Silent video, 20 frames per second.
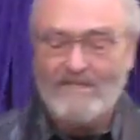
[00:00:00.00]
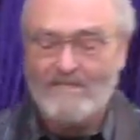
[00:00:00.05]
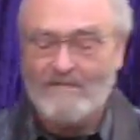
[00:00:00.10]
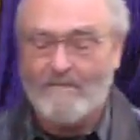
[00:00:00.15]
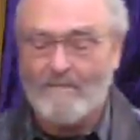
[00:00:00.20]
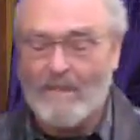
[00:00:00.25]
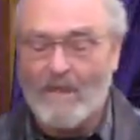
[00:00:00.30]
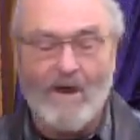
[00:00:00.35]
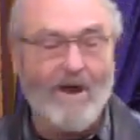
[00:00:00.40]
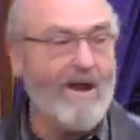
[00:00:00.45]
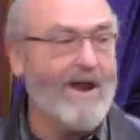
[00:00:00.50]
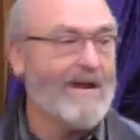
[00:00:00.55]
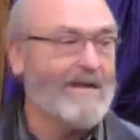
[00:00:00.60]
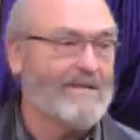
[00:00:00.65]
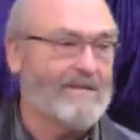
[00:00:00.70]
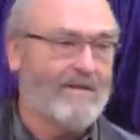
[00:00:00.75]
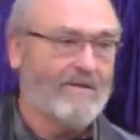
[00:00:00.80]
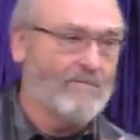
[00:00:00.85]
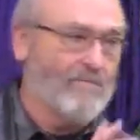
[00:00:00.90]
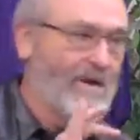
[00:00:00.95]
says, all
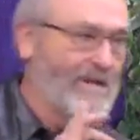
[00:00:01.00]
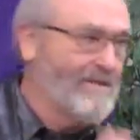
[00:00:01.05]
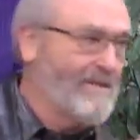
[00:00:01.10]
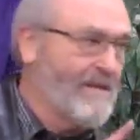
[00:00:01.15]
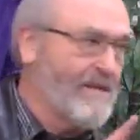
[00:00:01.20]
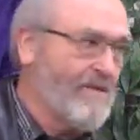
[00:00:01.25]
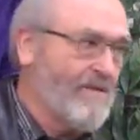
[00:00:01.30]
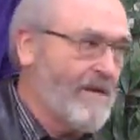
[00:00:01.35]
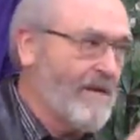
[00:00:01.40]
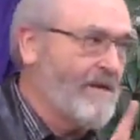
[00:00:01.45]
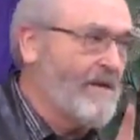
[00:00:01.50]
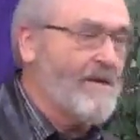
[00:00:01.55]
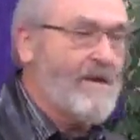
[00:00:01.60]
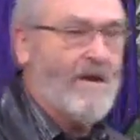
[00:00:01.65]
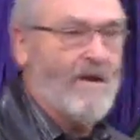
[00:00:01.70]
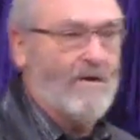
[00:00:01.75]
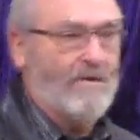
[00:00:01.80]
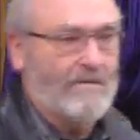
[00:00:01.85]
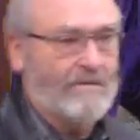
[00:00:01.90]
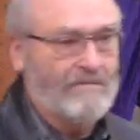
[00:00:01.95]
right, there's one thing you need to
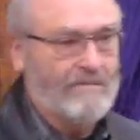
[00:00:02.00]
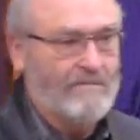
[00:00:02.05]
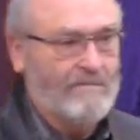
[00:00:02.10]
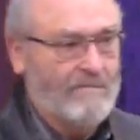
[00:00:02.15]
know.